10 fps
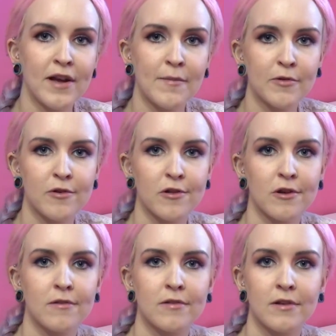I am a Grishko
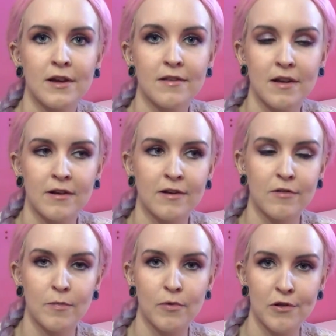Stockist and I
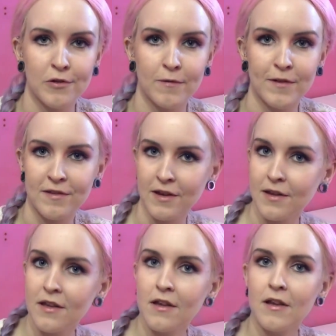do pointe shoe fitting,
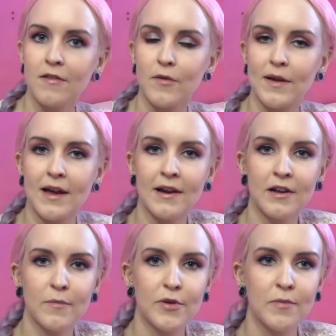so I can
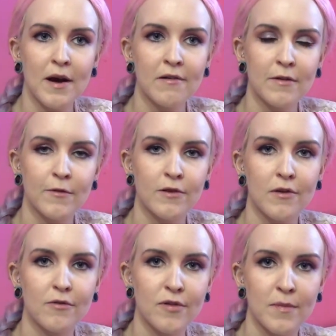help you out if you're
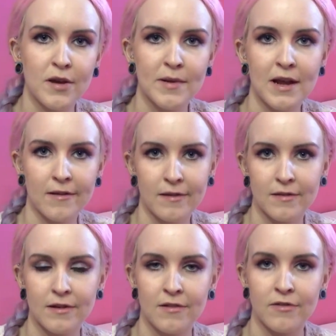local to me. I'm in Essex
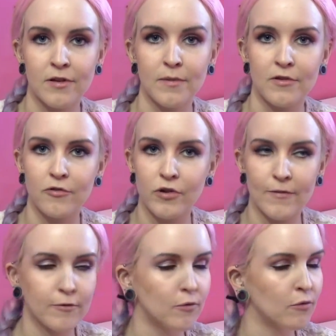and London, but I do
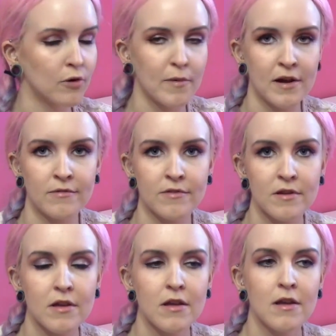travel all around.
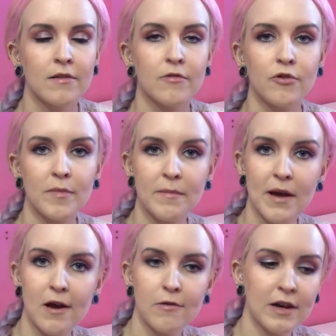So drop me a
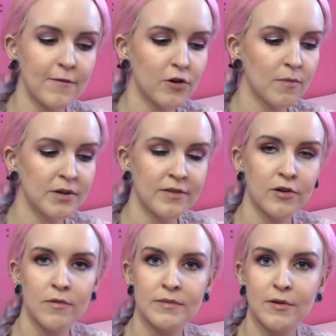mail, leave a comment in the
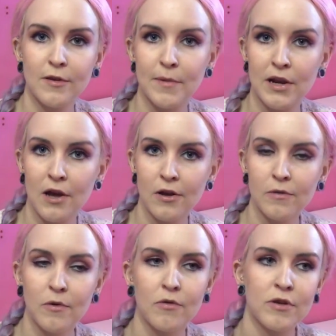comment box
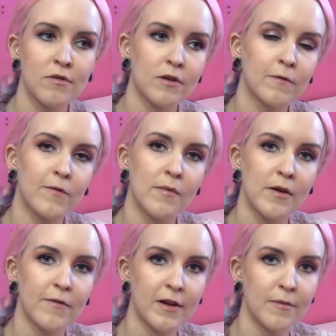below, or you can find my
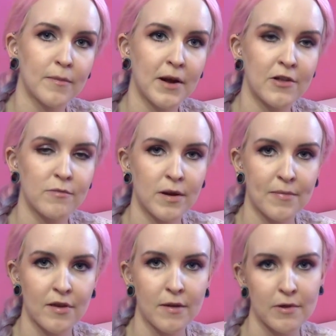Facebook page and
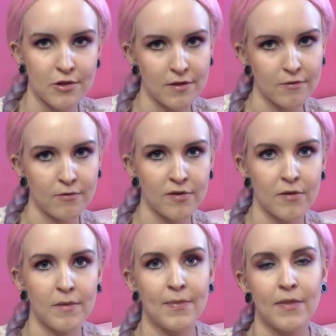website, which is
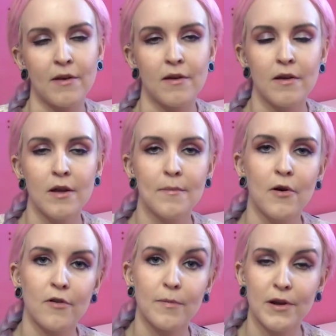also in the
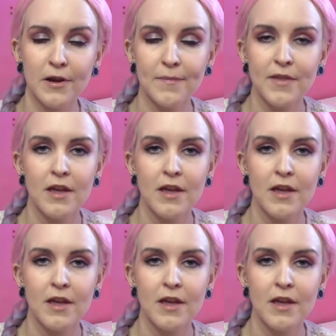box below.